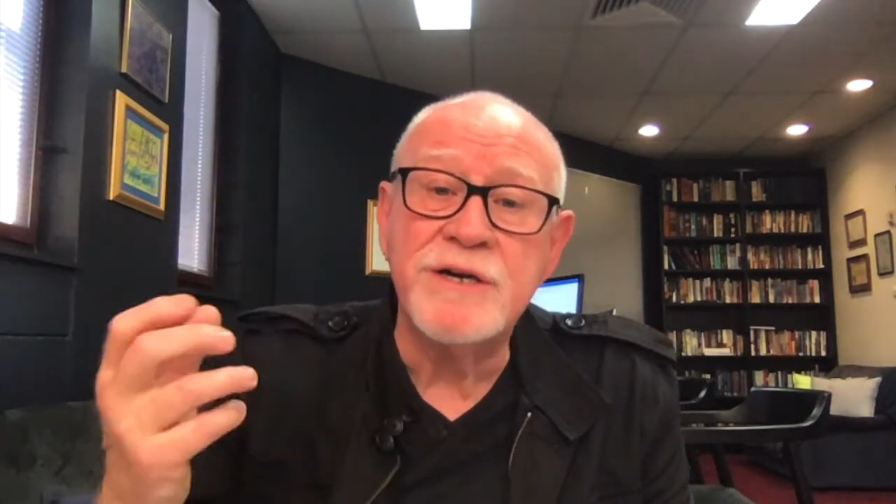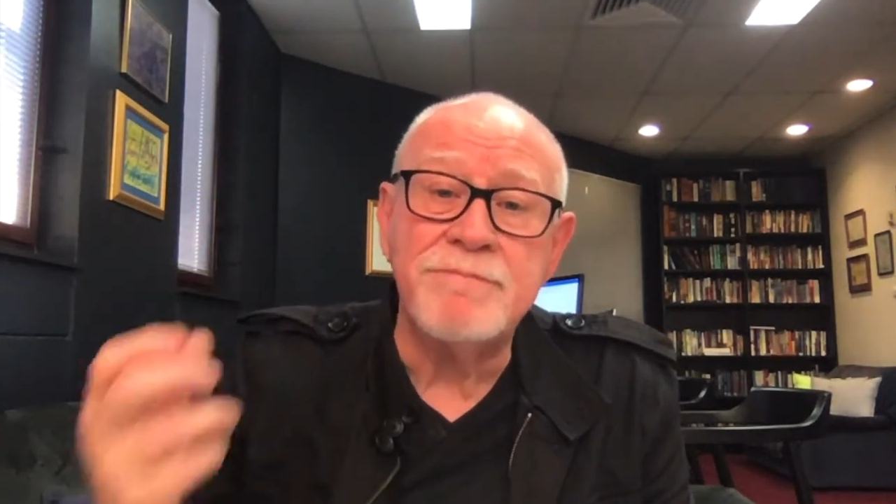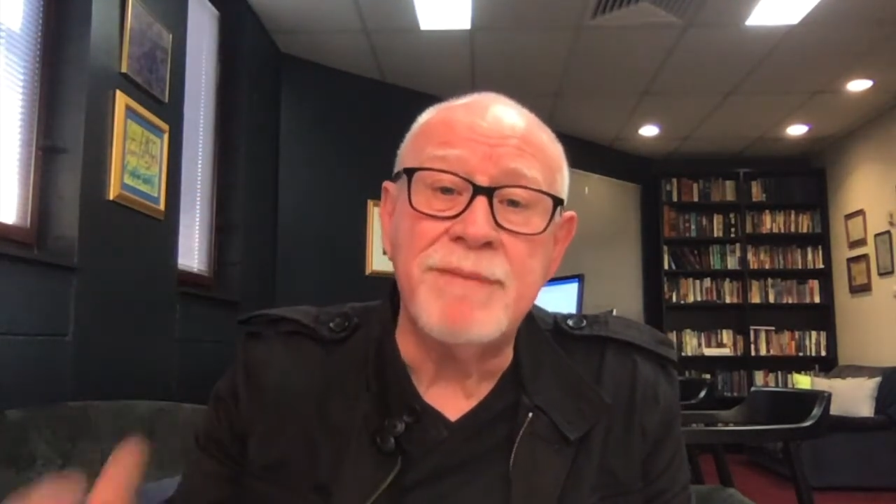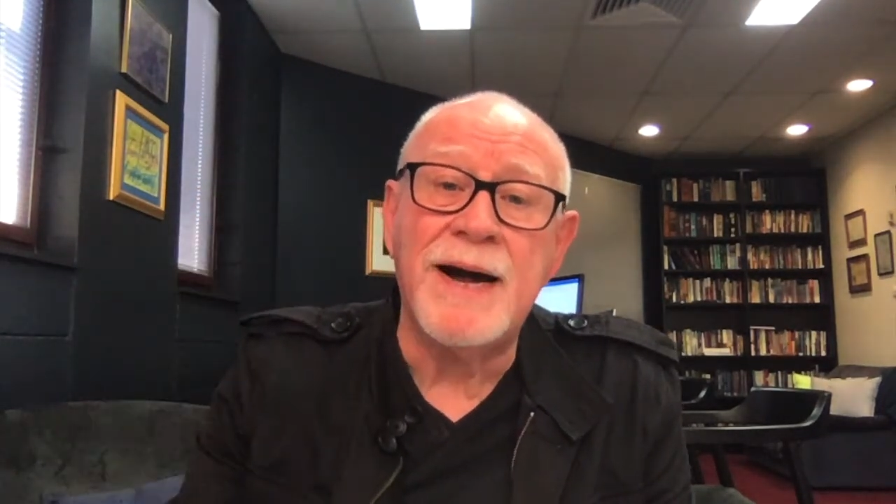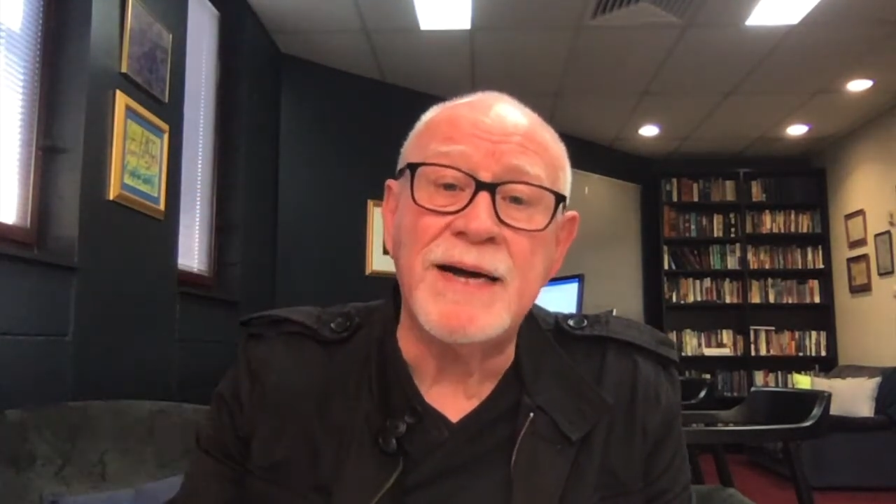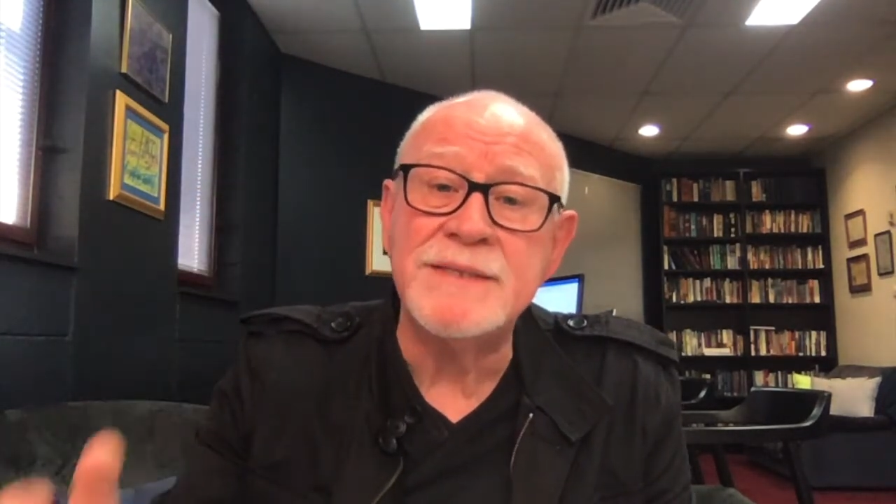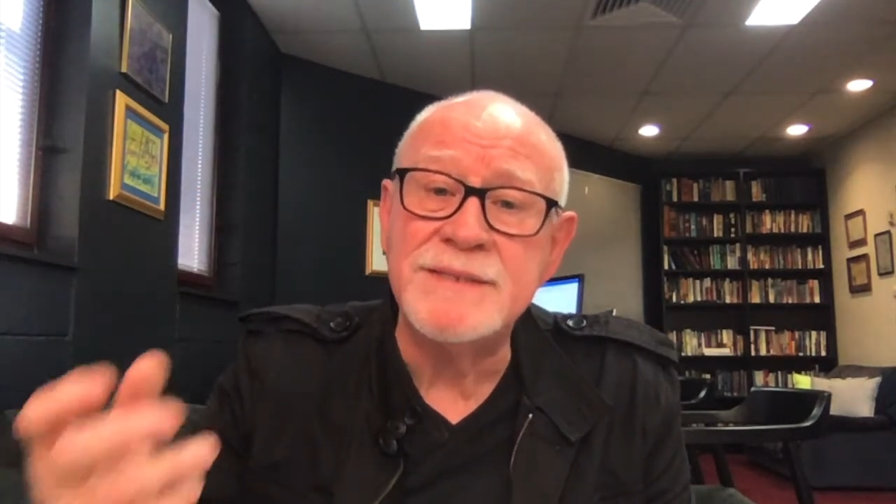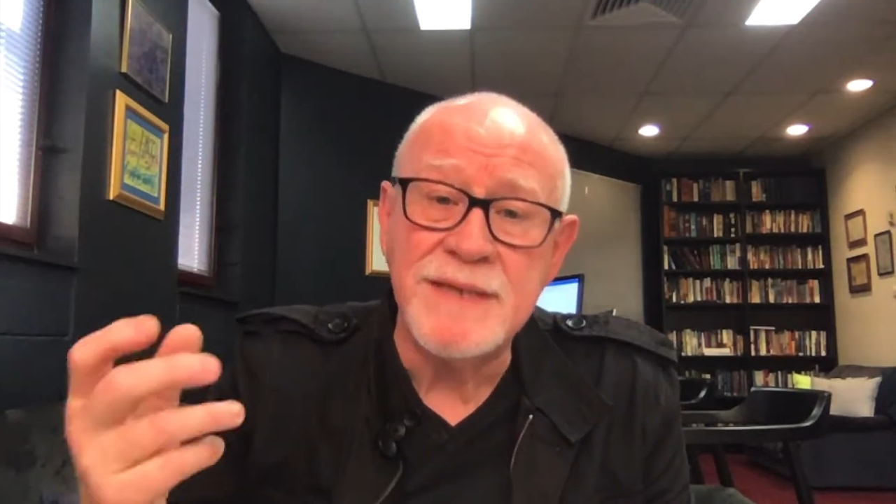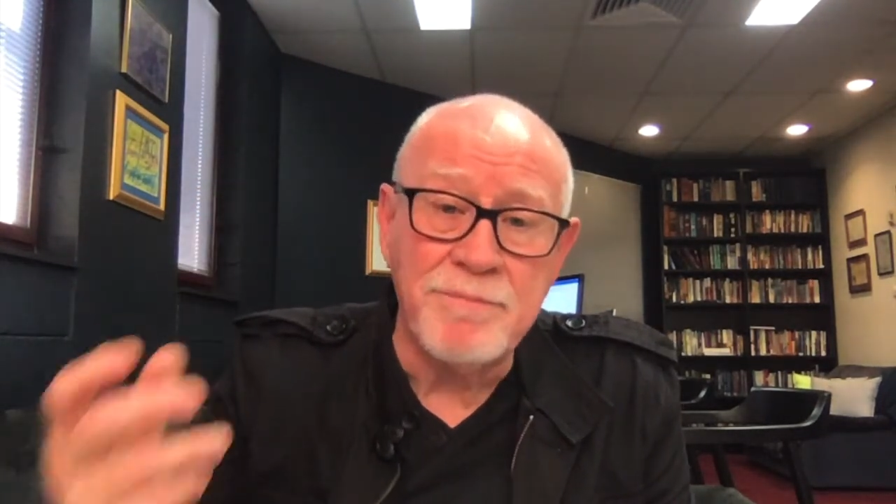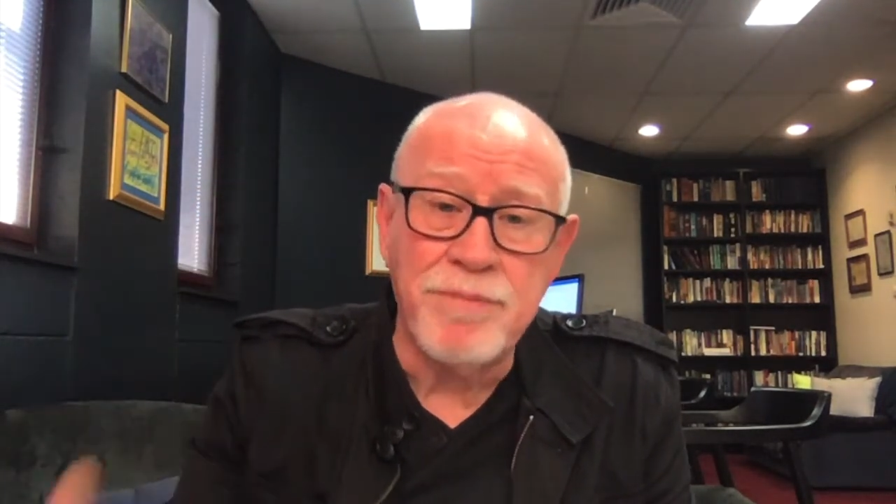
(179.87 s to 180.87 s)

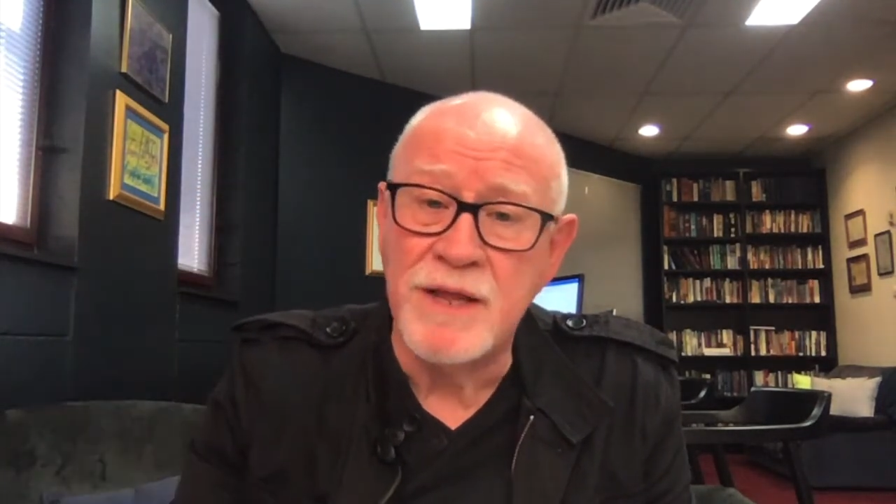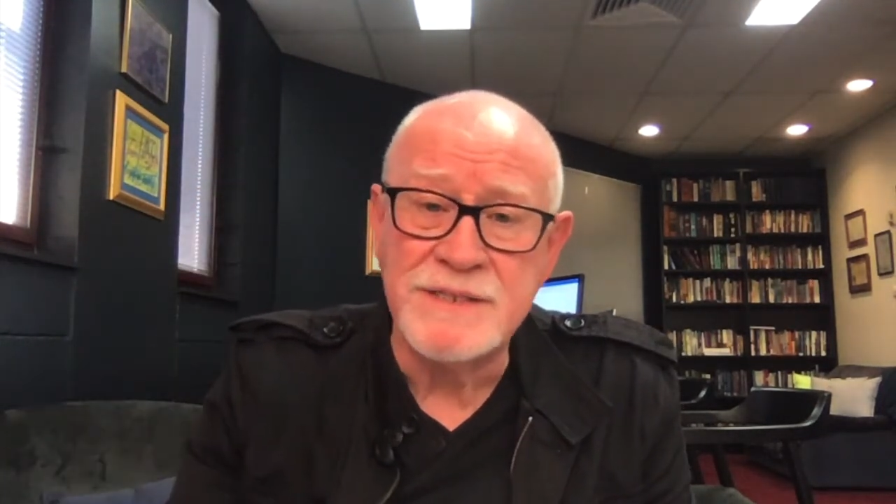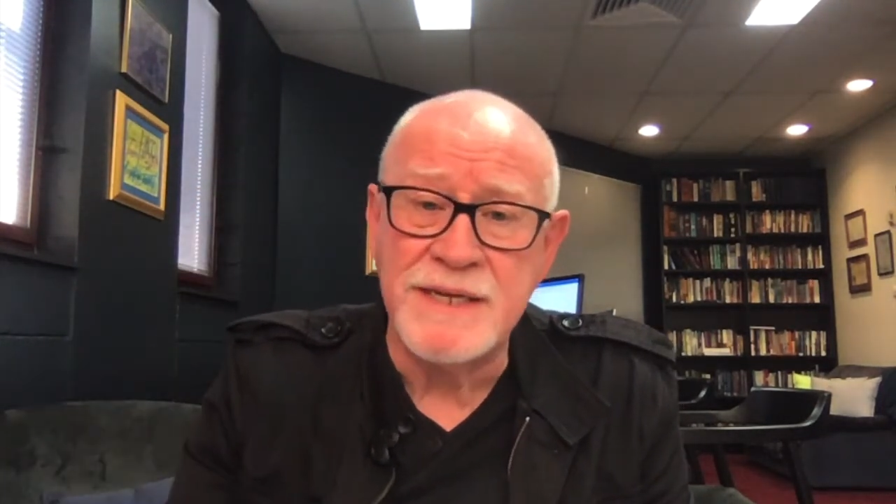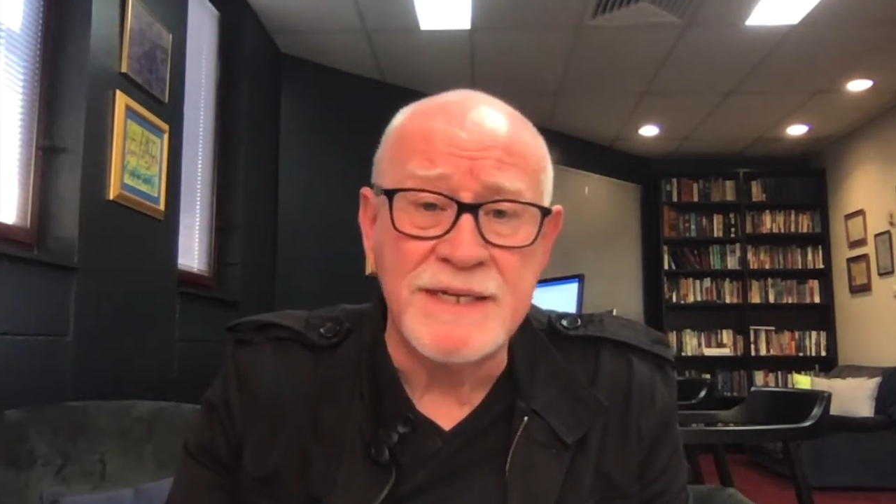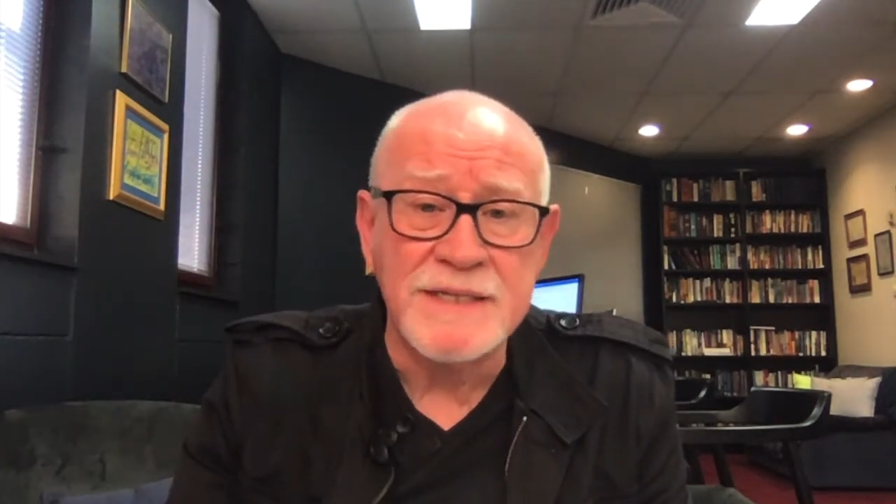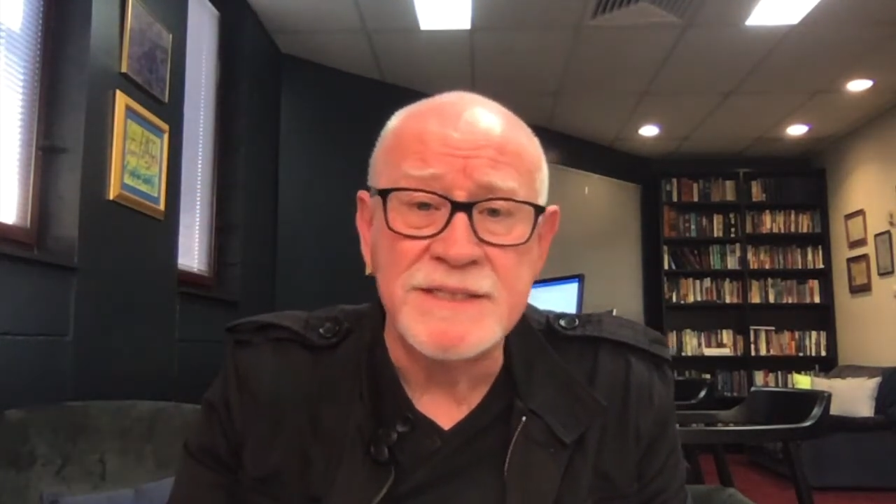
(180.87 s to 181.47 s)
commands a blessing. It doesn't